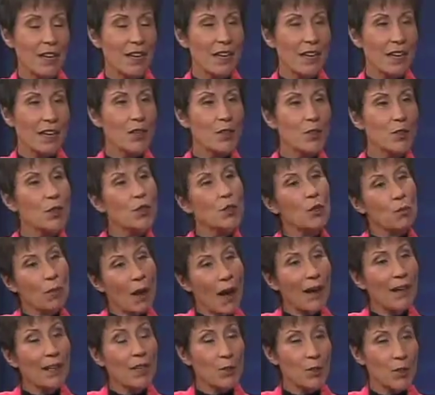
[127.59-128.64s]
is that your
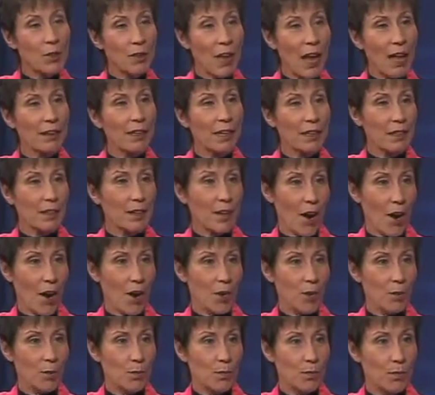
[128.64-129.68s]
body is a lot like a
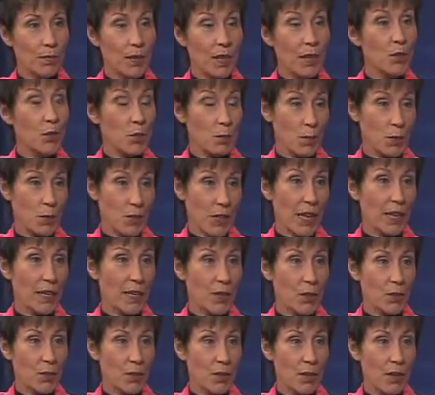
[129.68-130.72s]
car. It's a
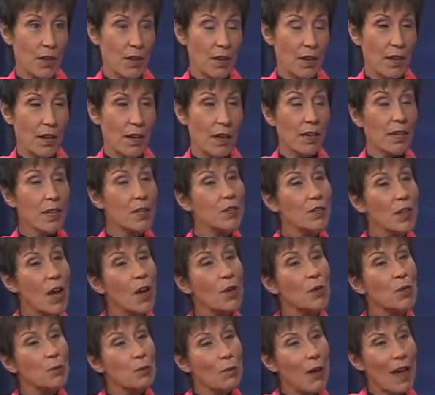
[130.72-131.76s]
Mercedes, and it
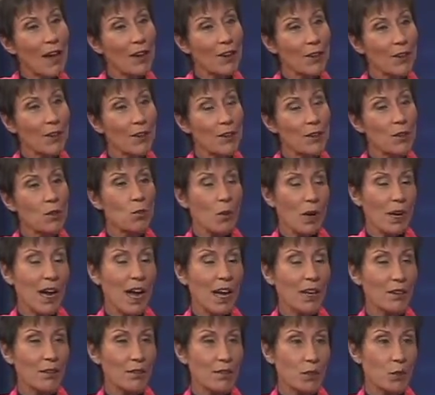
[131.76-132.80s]
does matter what
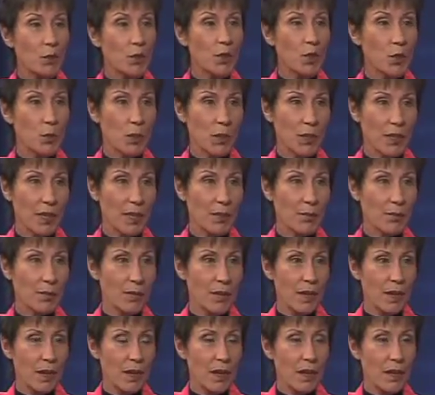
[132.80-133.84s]
kind of fuel you put in.
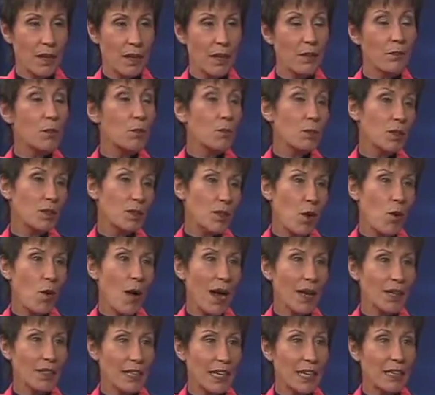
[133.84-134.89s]
If you put low
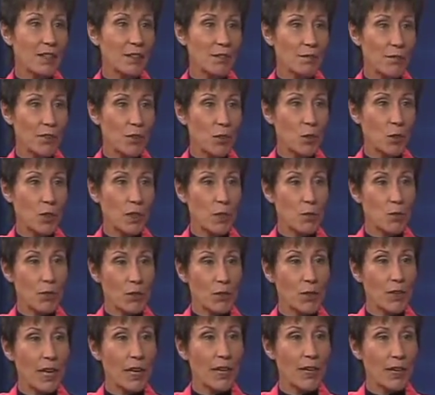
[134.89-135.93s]
octane and fuel in a
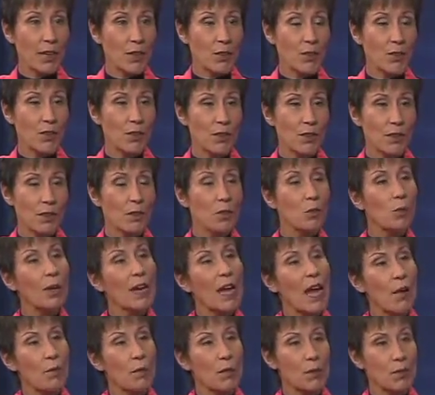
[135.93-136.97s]
Mercedes, what
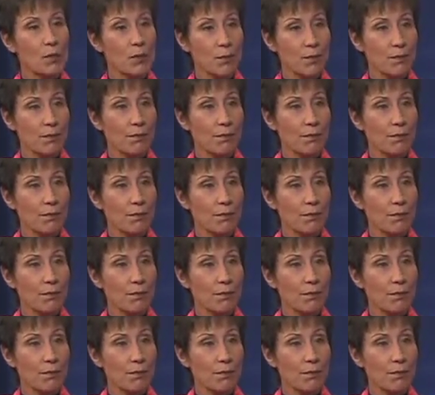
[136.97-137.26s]
happens?